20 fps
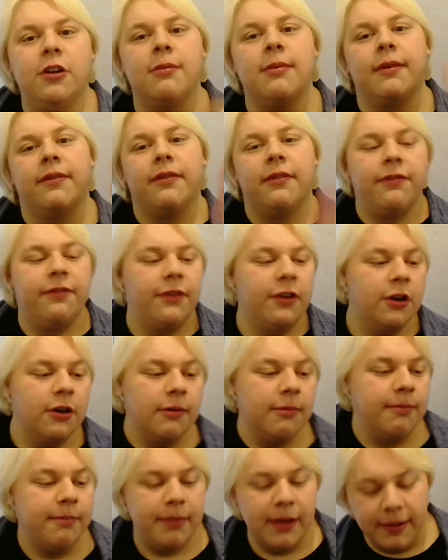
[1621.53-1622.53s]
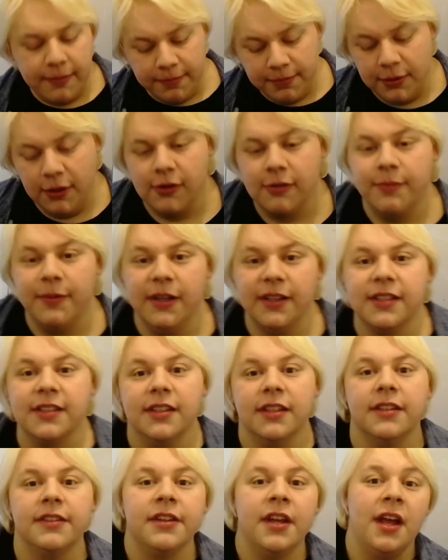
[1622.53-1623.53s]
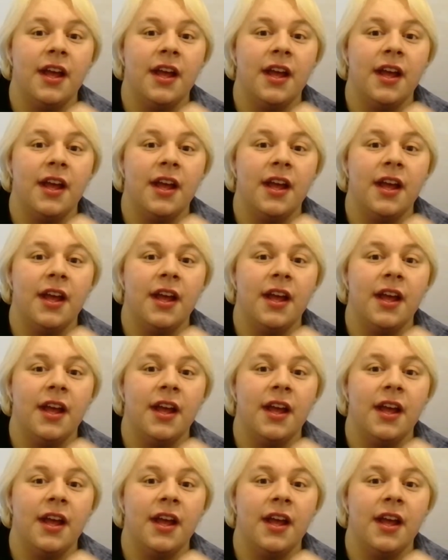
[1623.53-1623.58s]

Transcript: after film, big blockbusters.